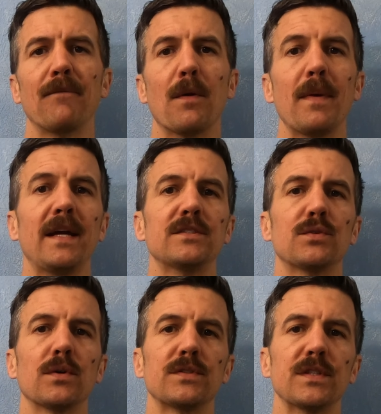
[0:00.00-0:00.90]
The main
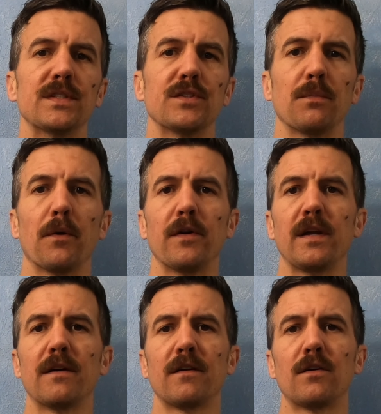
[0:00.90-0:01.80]
sources are
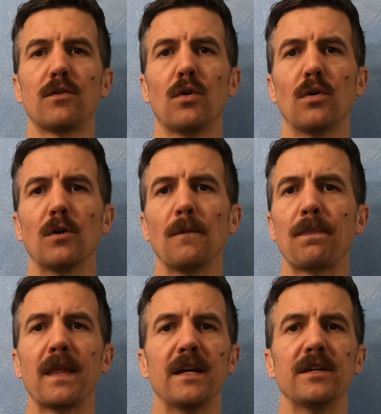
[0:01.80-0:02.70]
burning
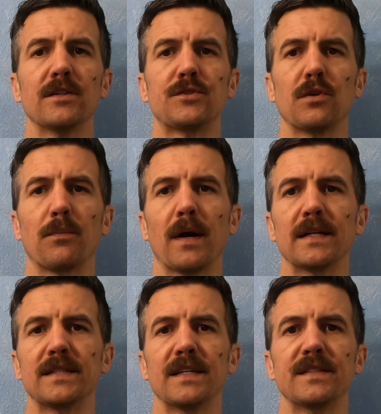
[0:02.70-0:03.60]
coal and industrial
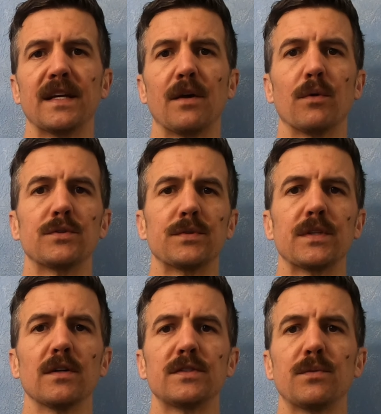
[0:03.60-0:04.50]
processing, which
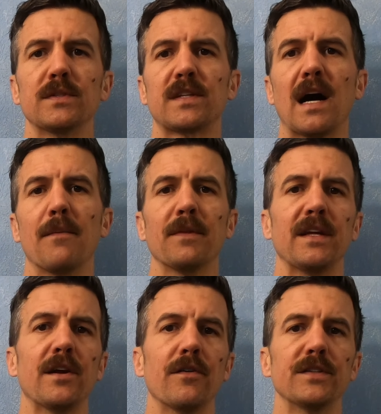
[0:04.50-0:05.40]
results in what's
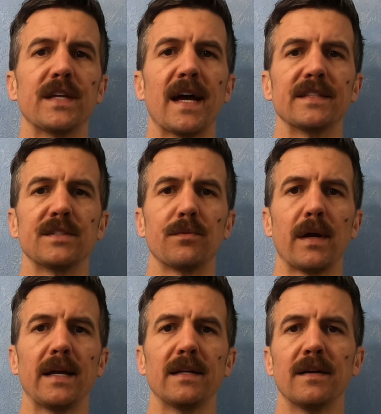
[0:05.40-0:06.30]
commonly known as acid
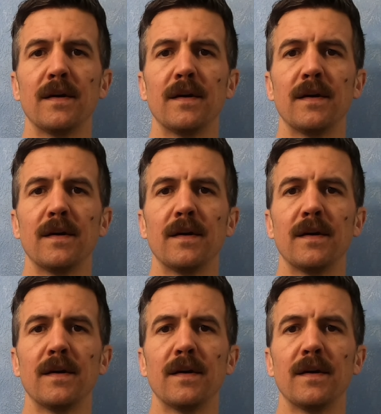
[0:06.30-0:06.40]
rain.